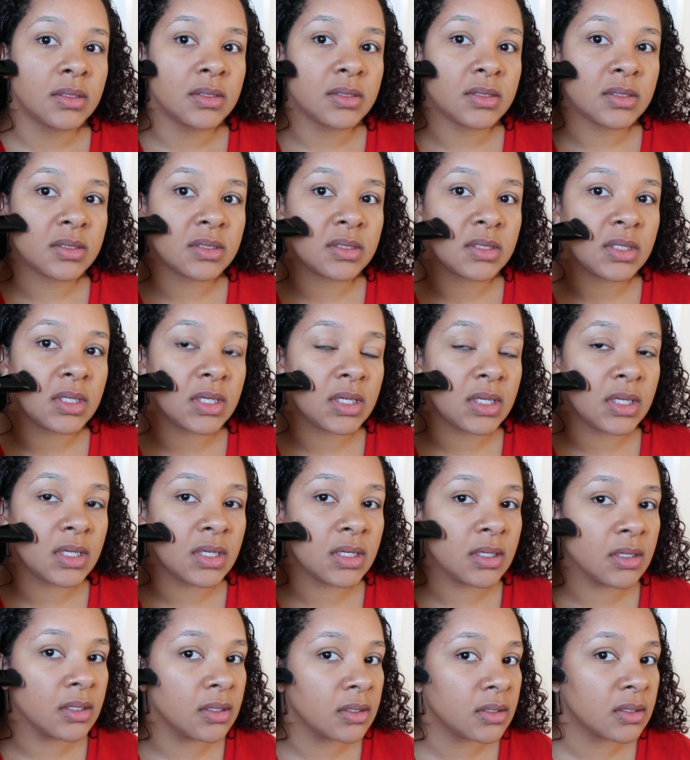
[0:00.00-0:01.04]

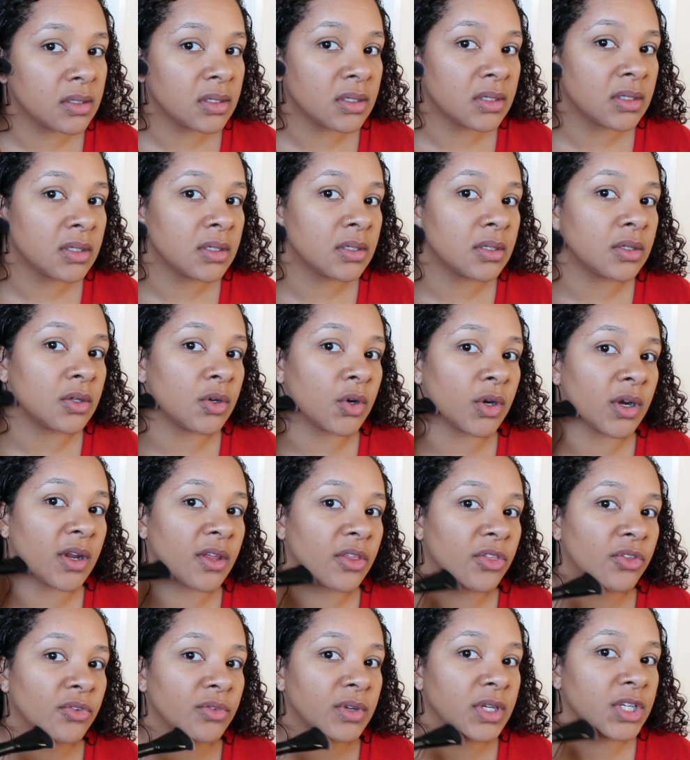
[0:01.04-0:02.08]
C or a
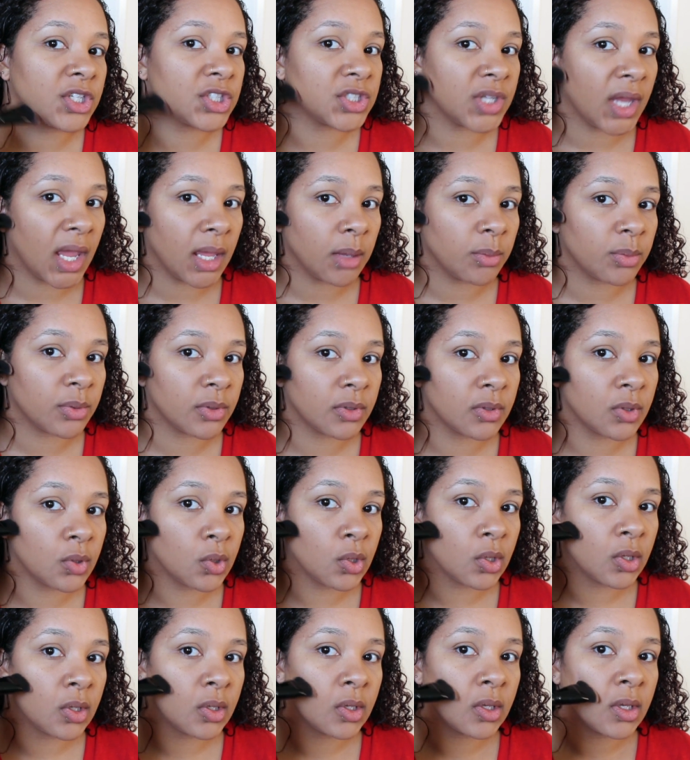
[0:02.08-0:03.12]
3 shape.
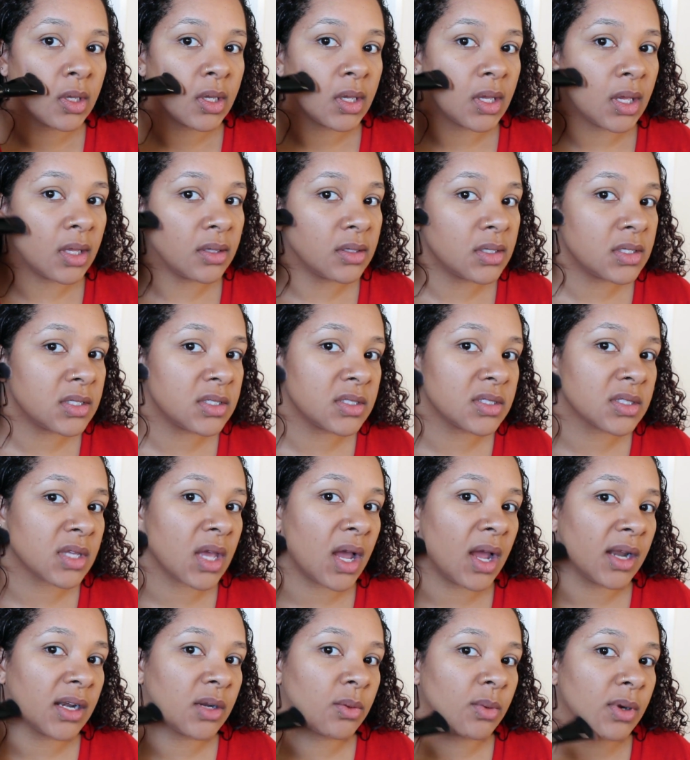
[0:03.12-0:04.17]
And this is
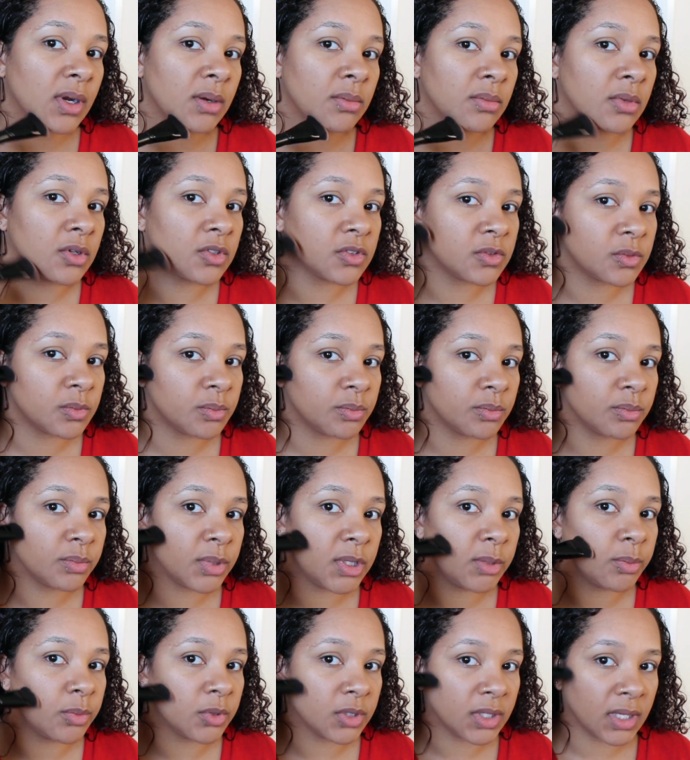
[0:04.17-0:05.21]
kind of where most
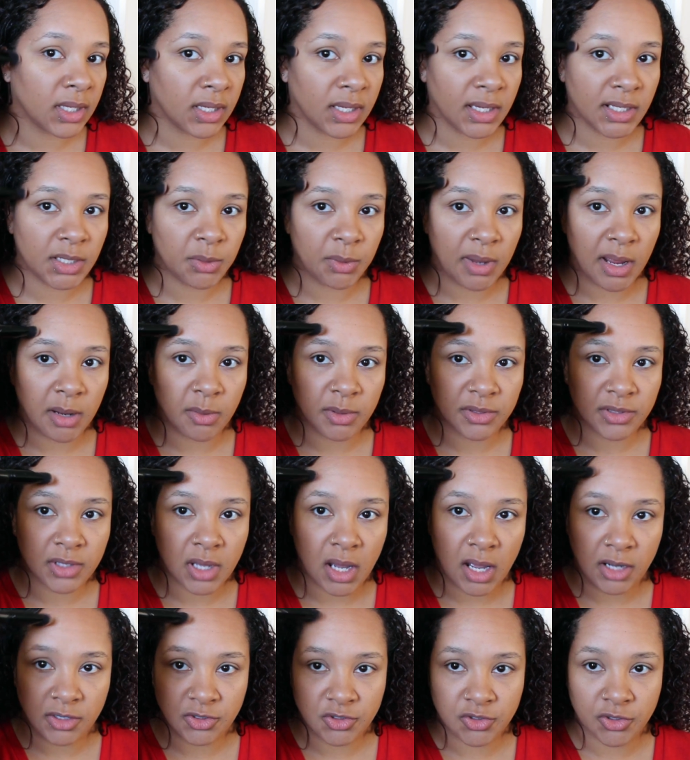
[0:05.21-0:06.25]
people can get away with
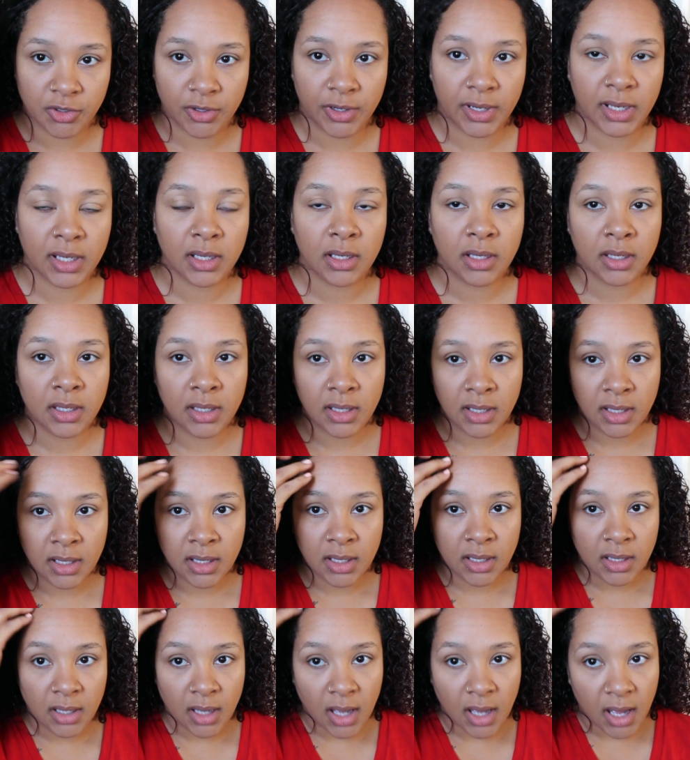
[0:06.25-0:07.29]
contouring.
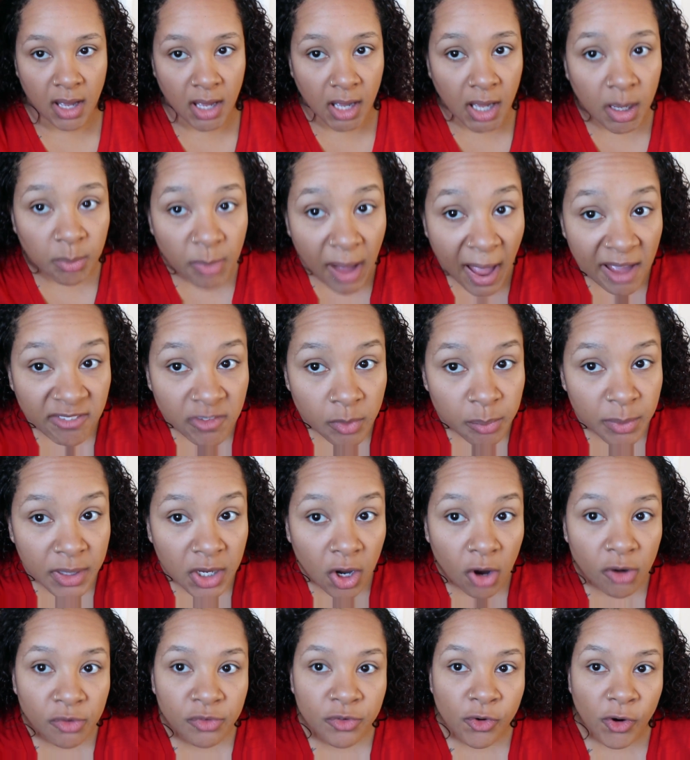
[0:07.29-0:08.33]
I have a big
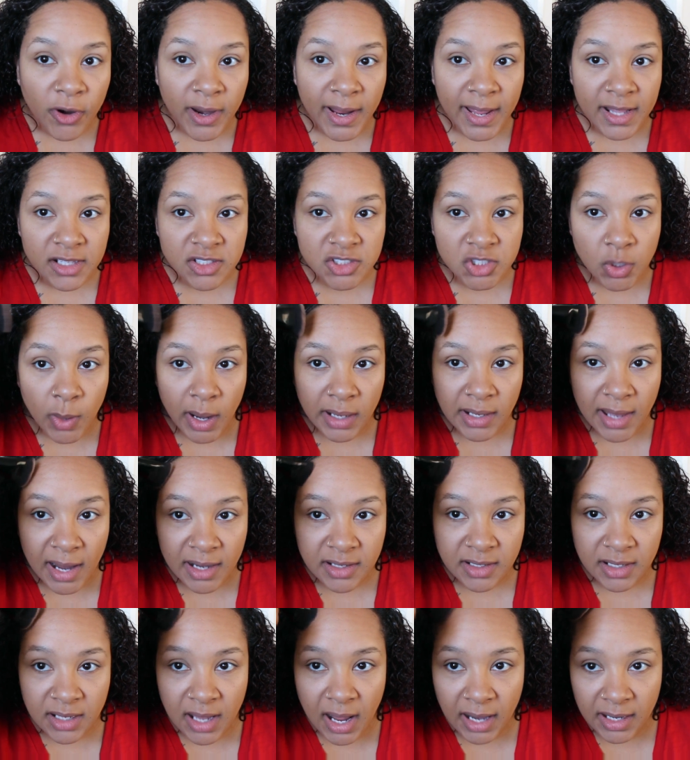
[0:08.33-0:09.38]
old forehead, so I
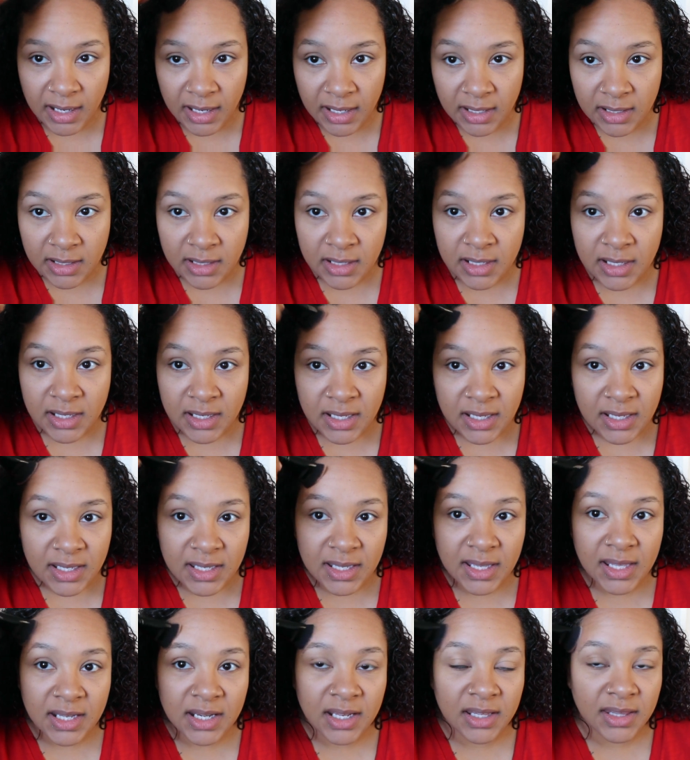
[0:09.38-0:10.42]
like to kind of
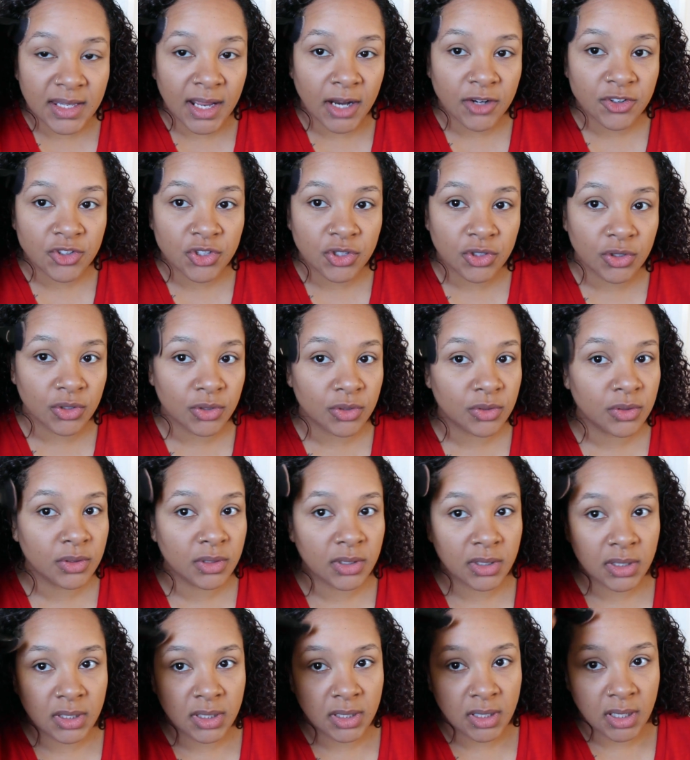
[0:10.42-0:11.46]
get in there too,
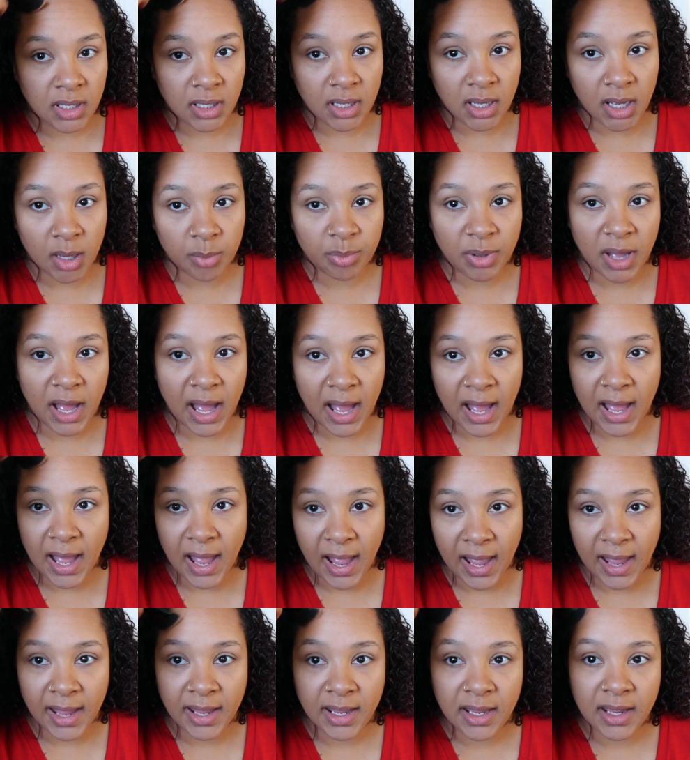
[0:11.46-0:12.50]
up
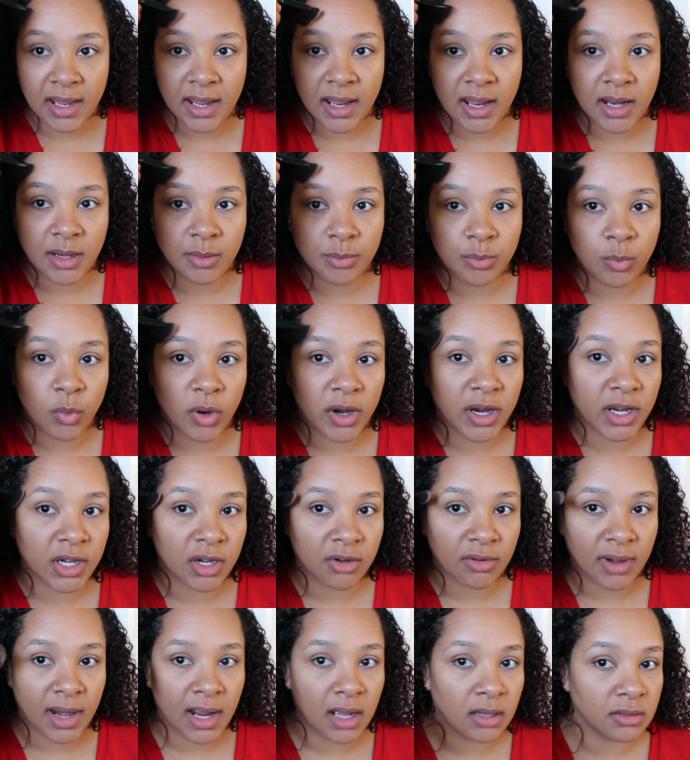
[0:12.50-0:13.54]
high, and work it
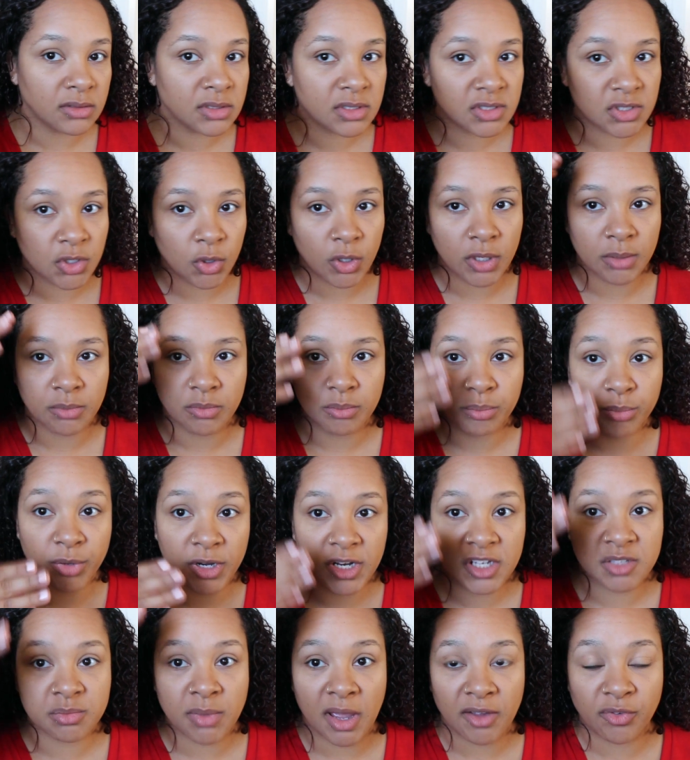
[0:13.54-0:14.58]
around so it
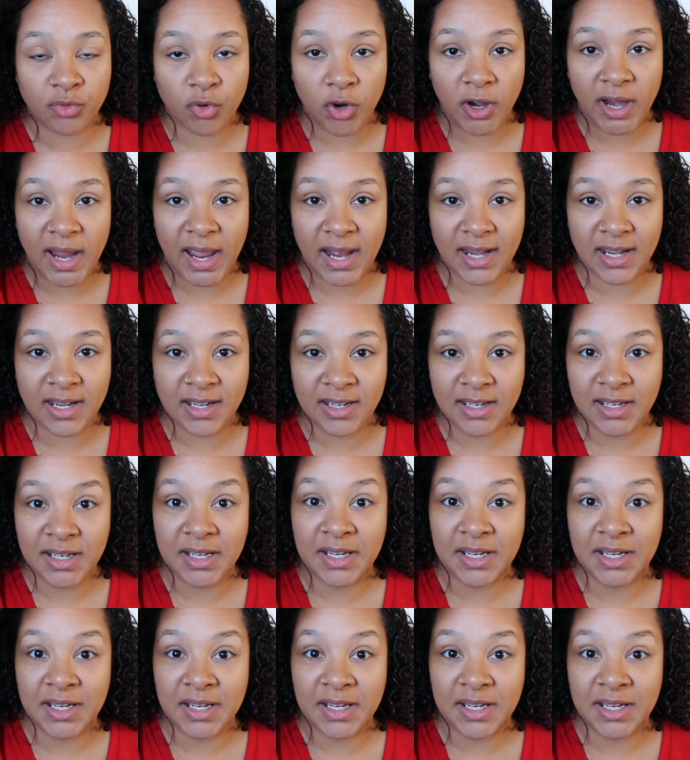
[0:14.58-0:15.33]
brings my forehead